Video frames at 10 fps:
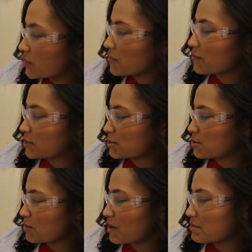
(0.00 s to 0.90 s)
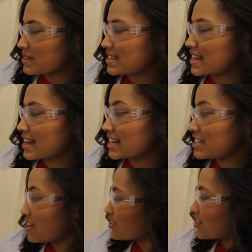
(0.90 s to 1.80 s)
the first robot would stack
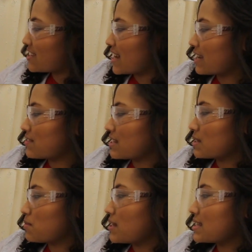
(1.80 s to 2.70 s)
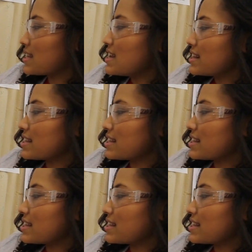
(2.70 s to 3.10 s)
another stack of 6 plus,